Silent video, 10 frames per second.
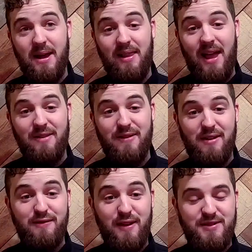life at
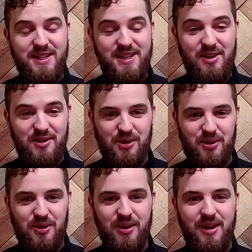15 years
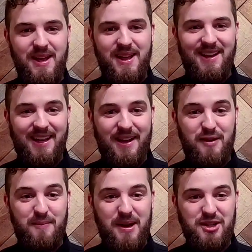old, like if
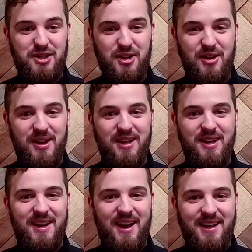you picture
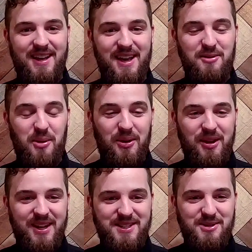a kid
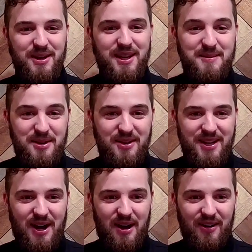rolling into a
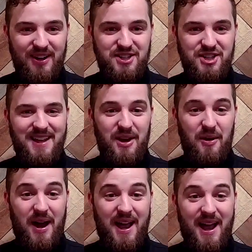community college,
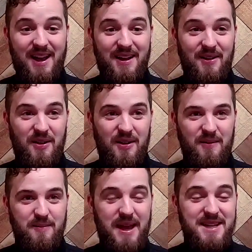I had
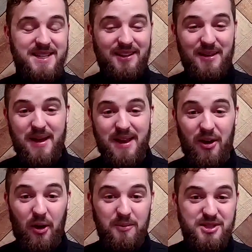basically been
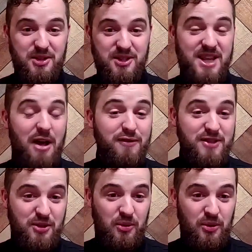
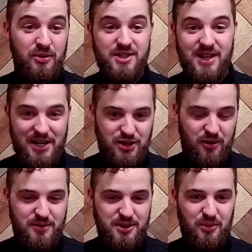self-schooled /
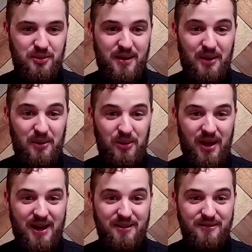homeschooled my whole
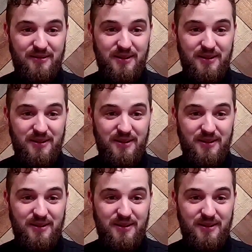life.